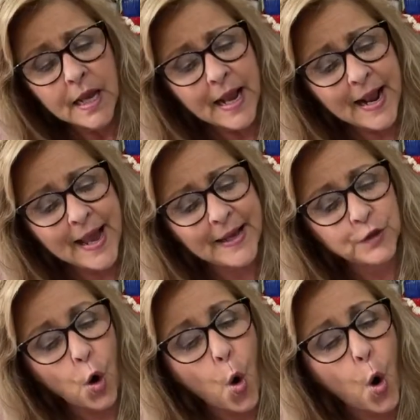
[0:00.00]

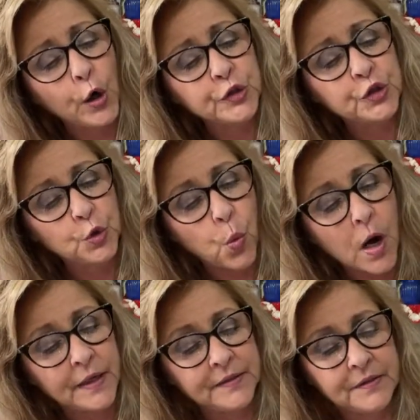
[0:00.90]
and orange
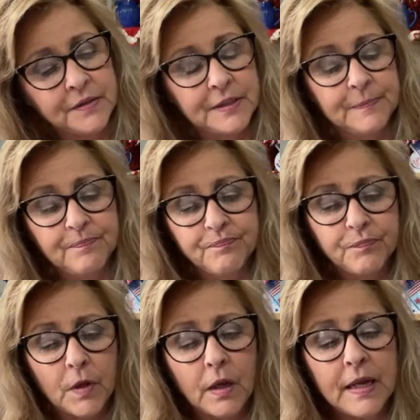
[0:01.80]
ones
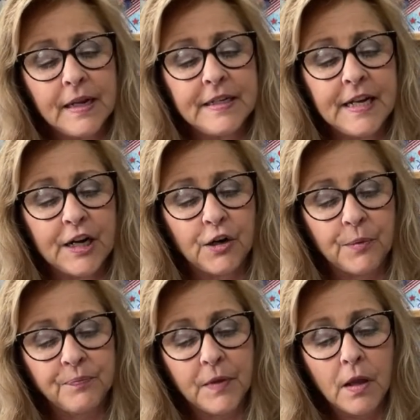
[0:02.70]
in here.
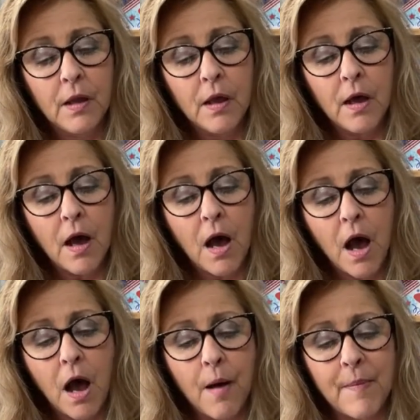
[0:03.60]

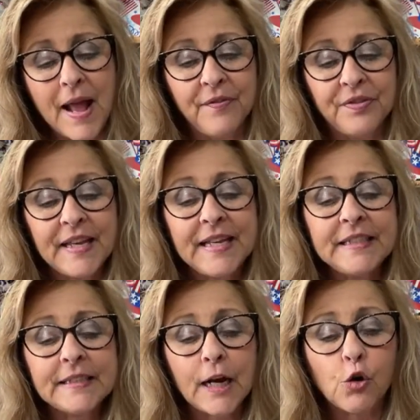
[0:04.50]
Um, and
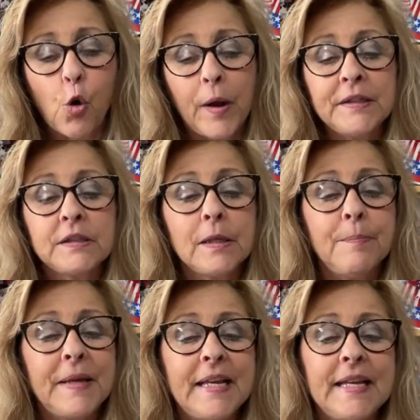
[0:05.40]
these are going to
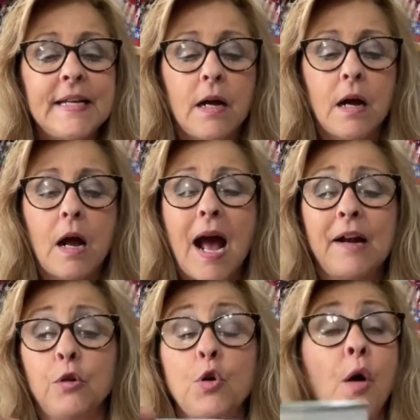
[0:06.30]
be I
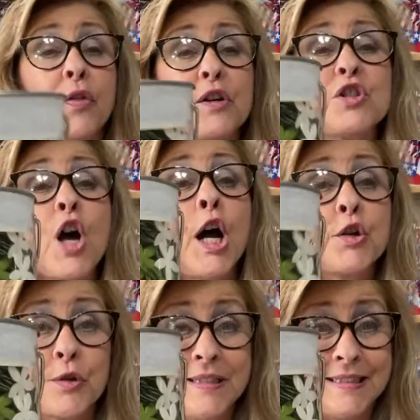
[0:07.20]
don't know. There's
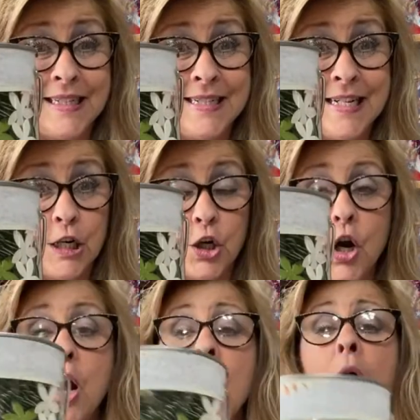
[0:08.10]
hundreds in here.
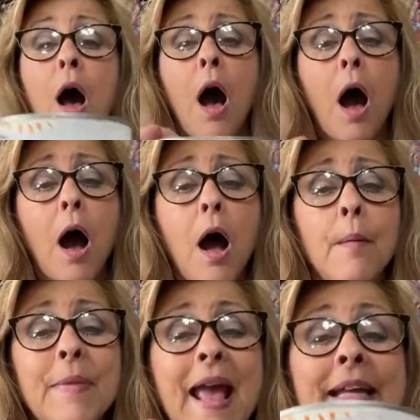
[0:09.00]

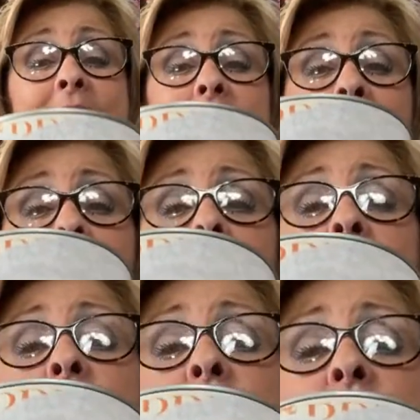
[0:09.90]
Um,
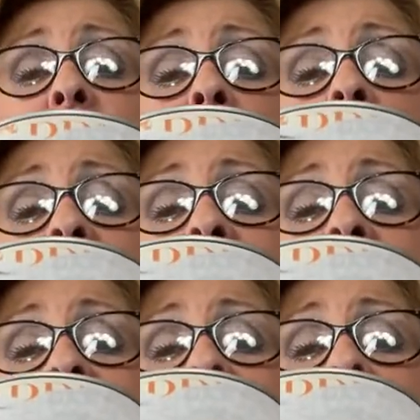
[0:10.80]
$8, and
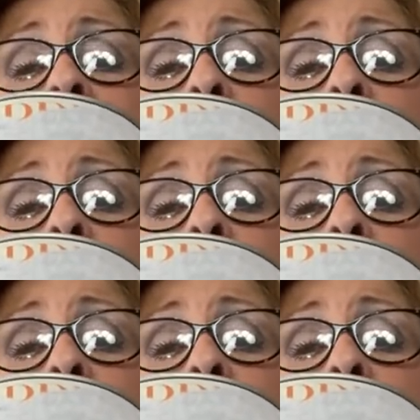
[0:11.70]
these are